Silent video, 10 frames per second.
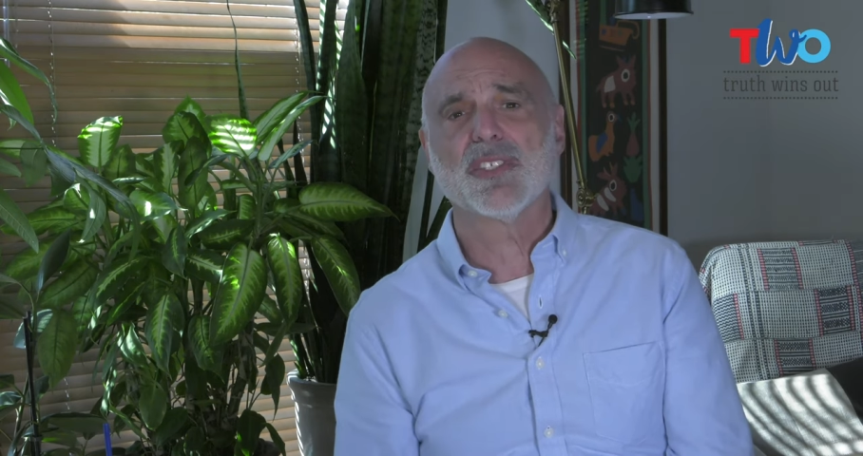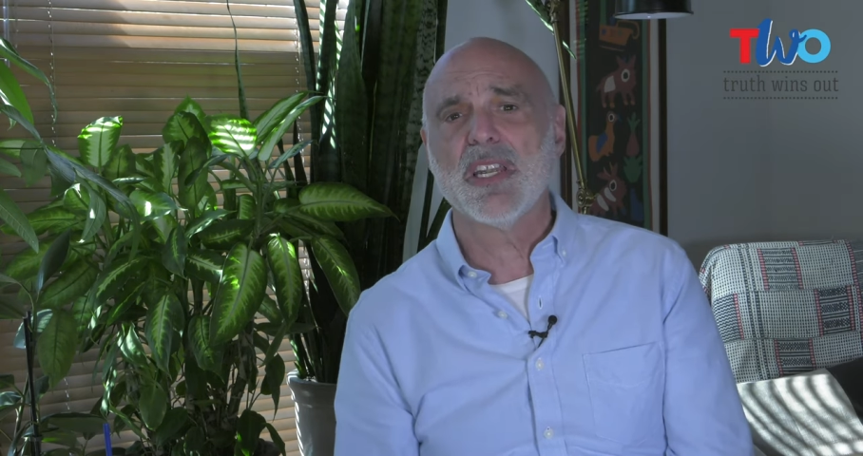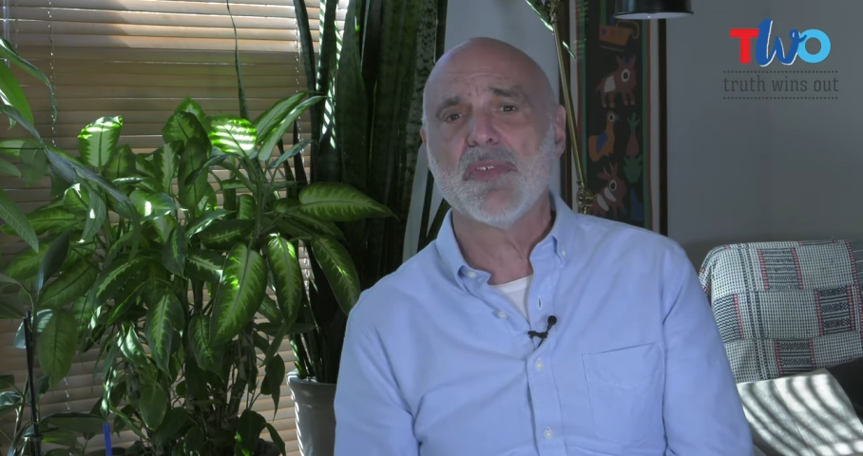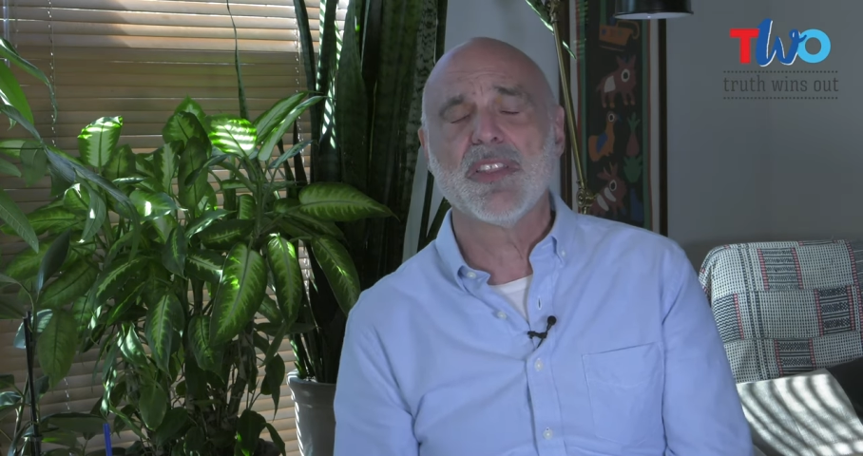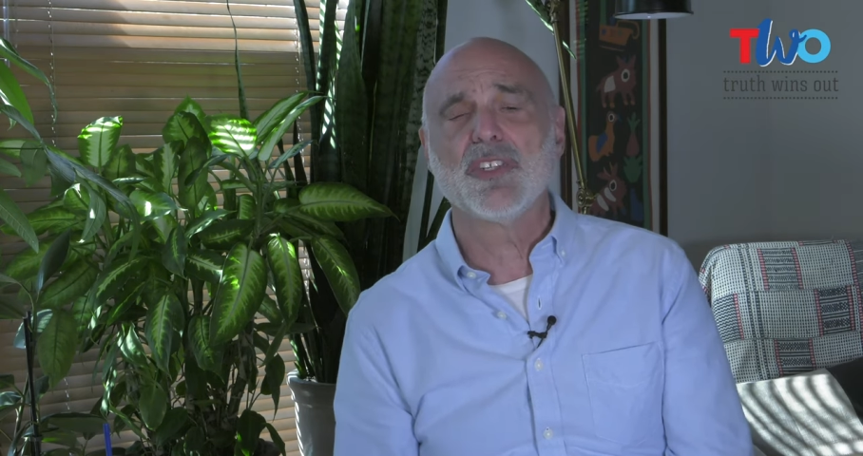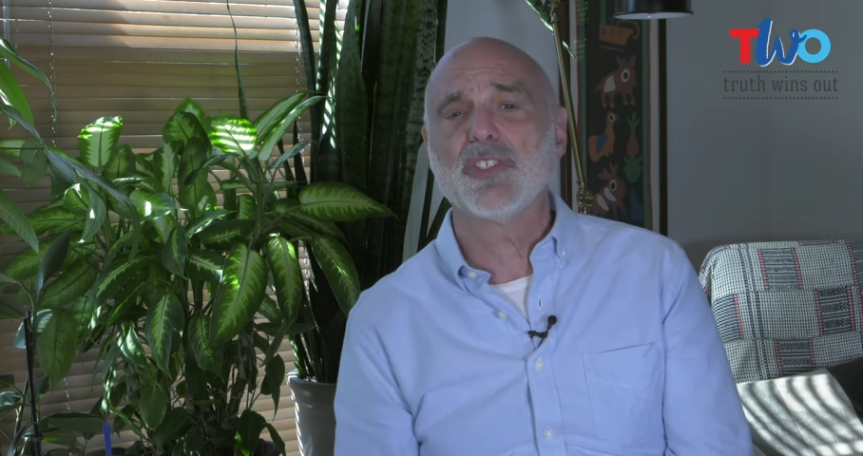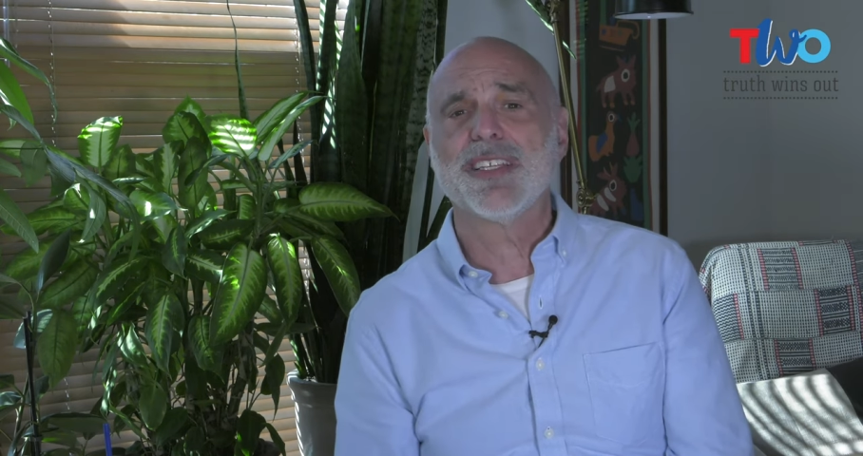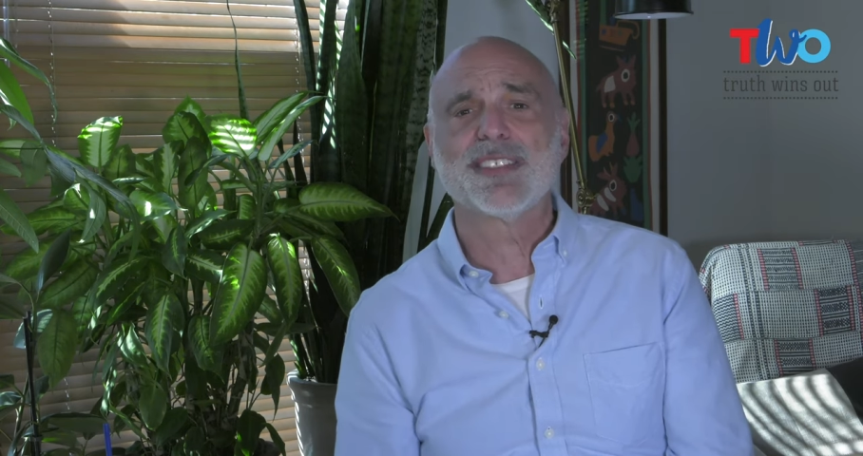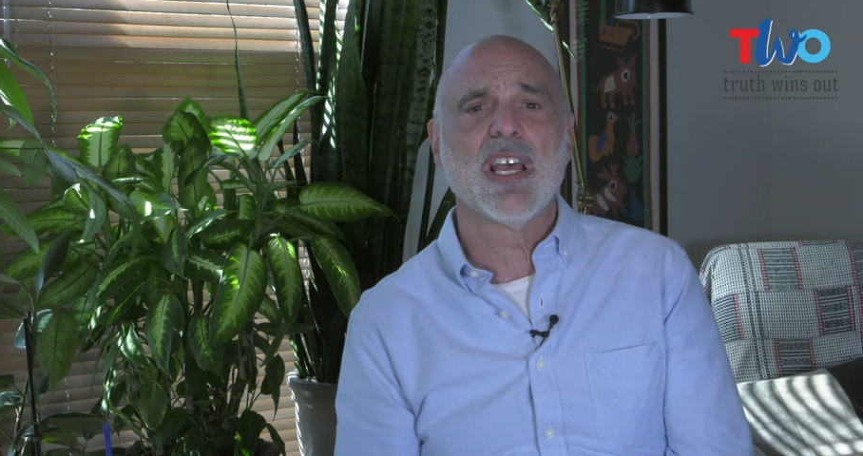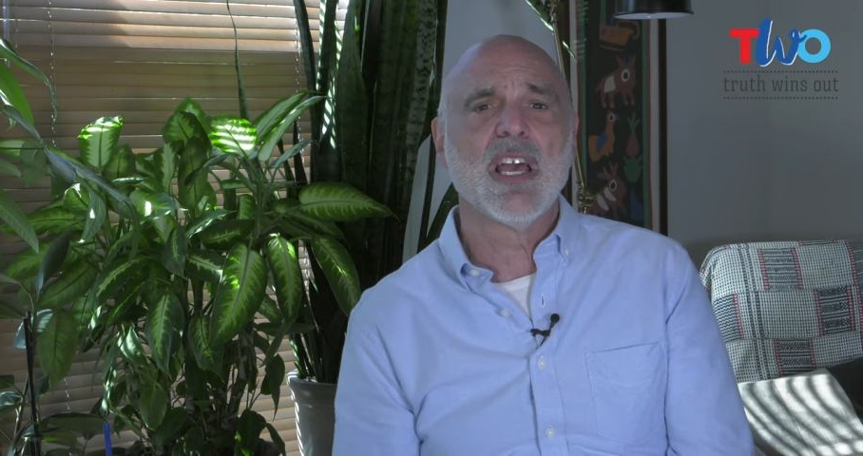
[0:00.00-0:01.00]
I never had the
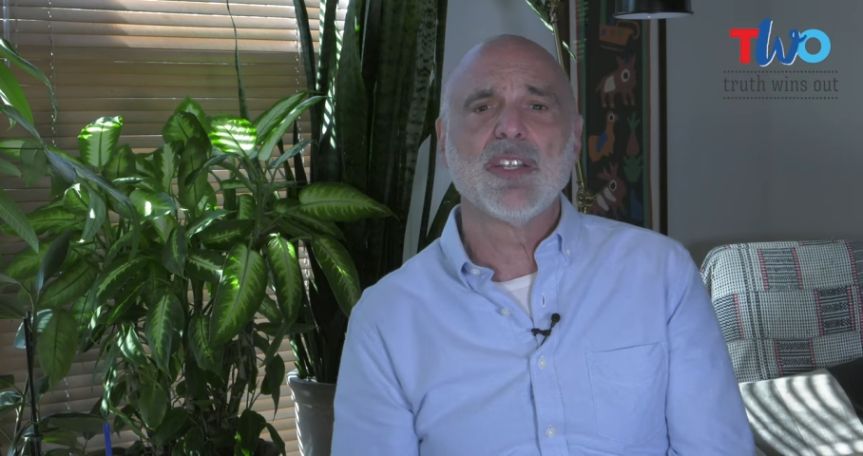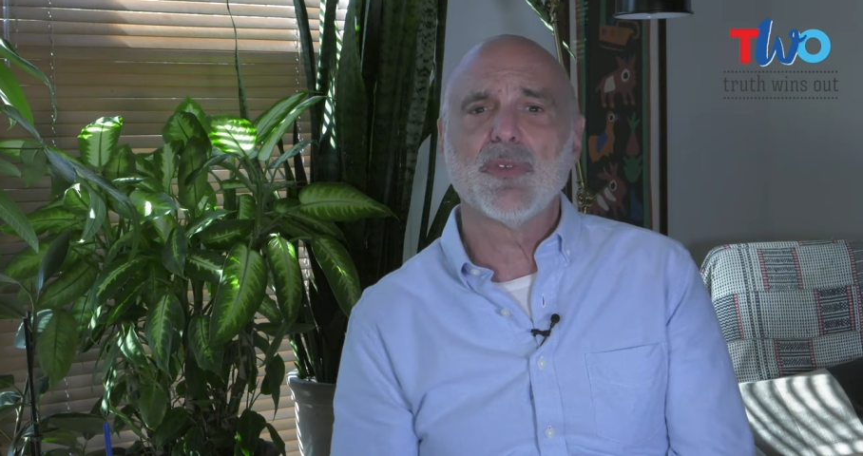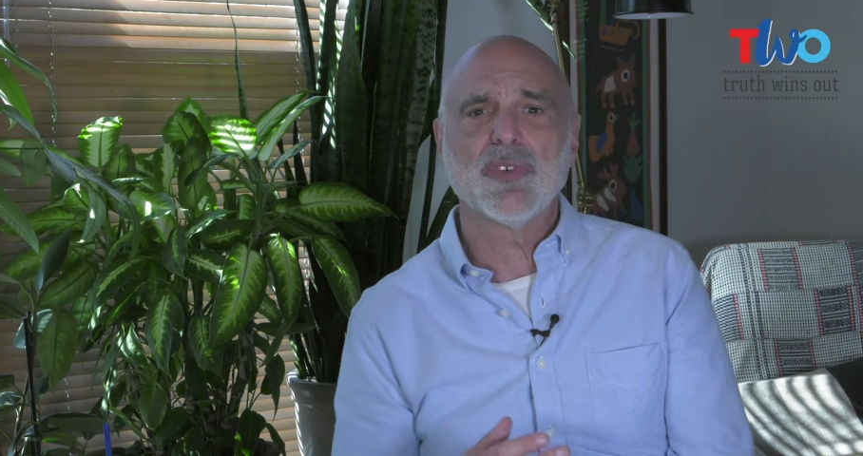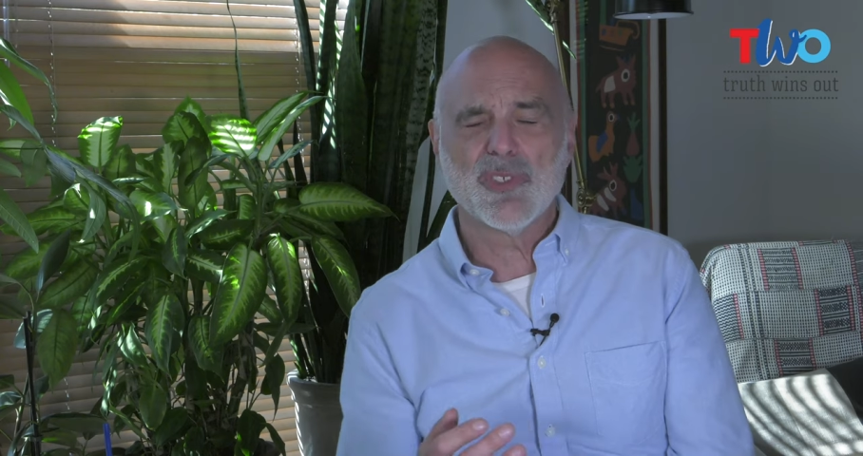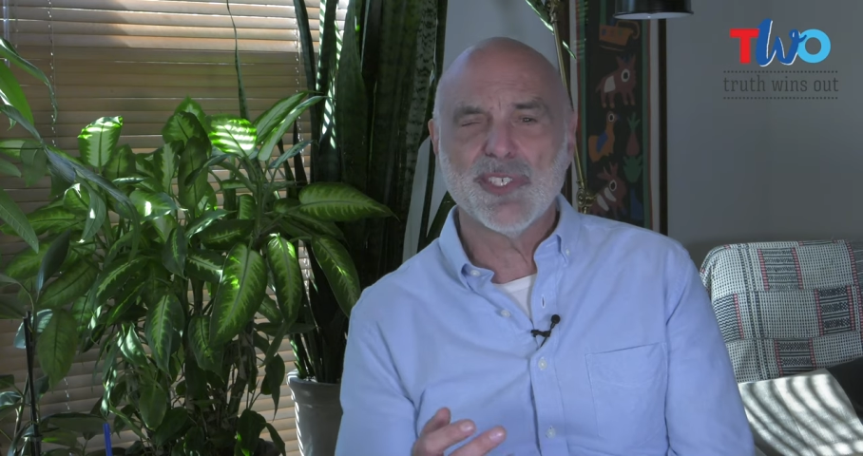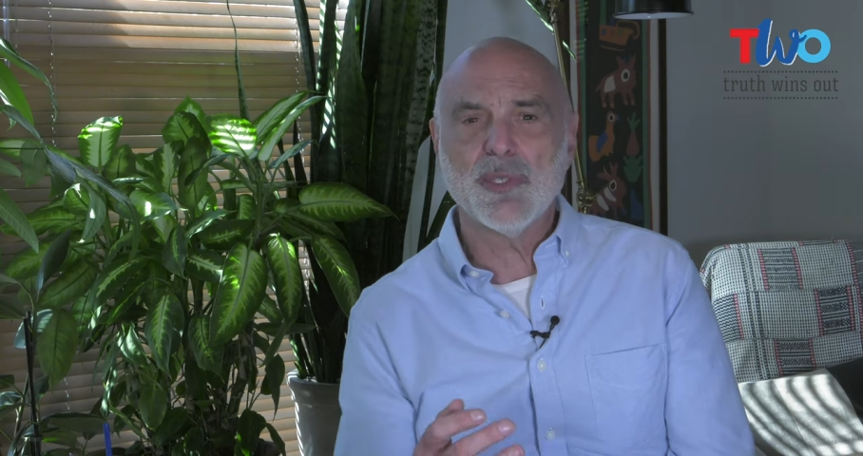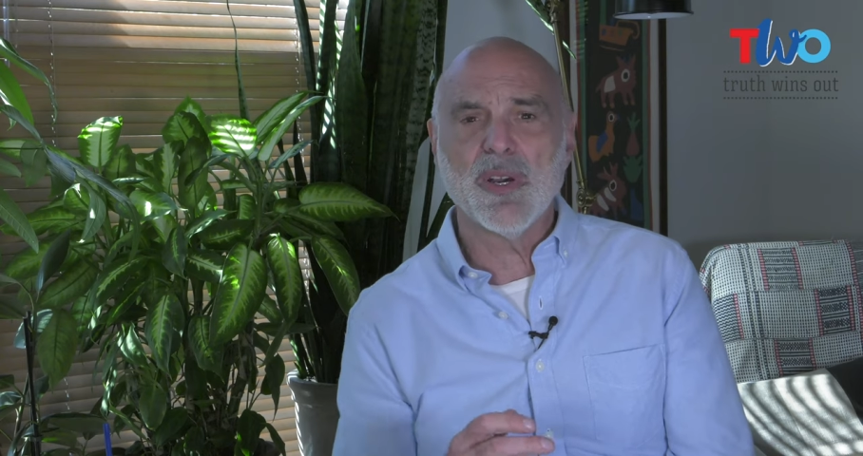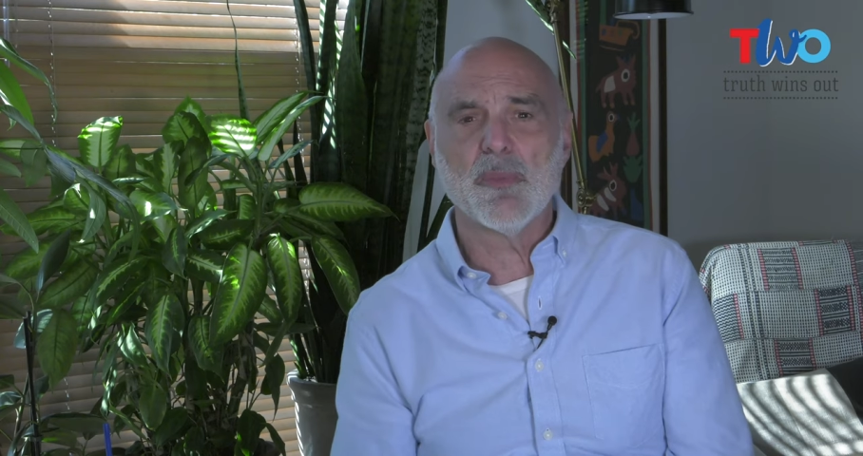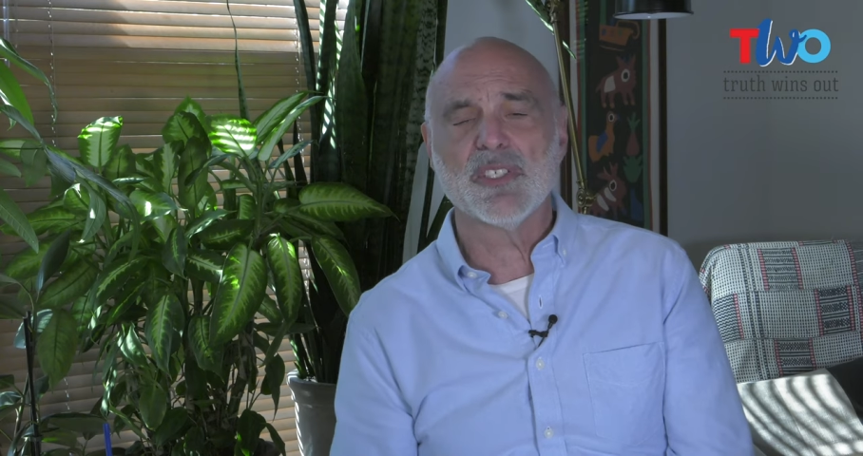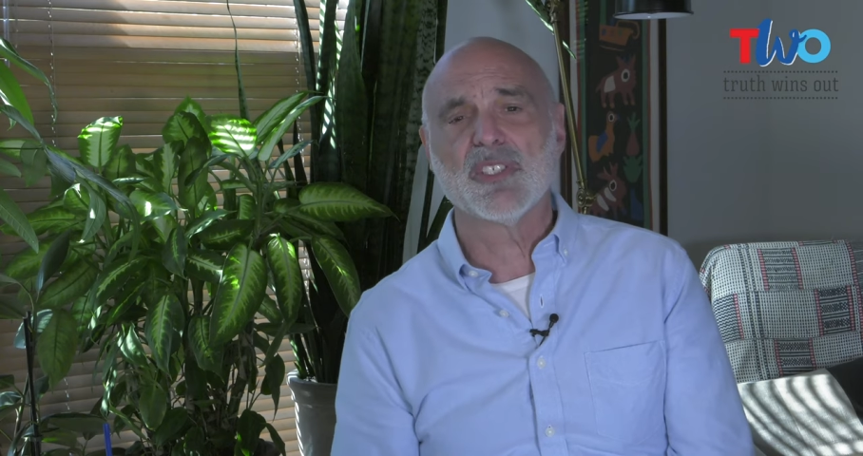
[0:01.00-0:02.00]
chance to feel good
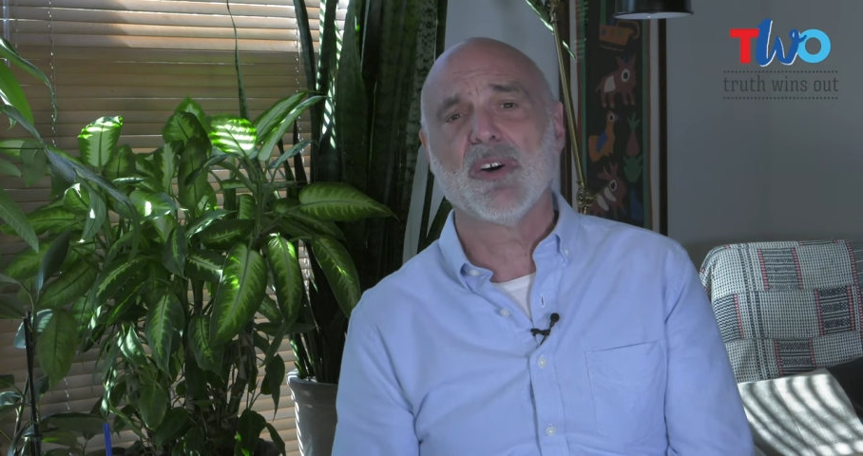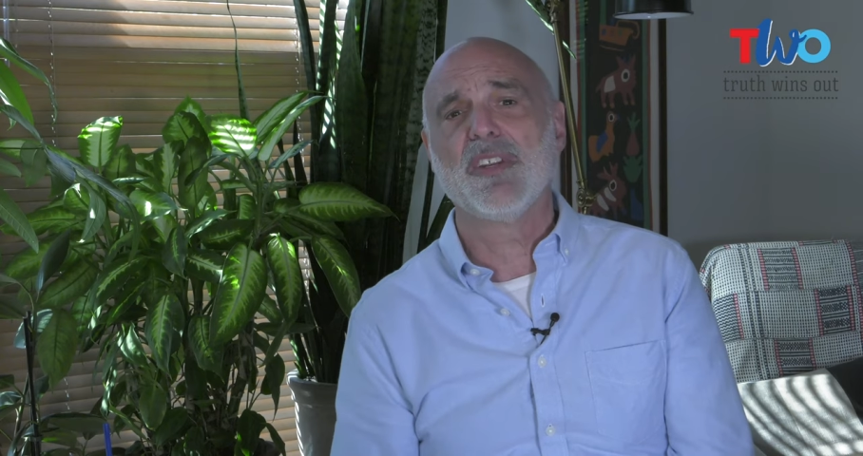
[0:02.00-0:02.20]
about myself.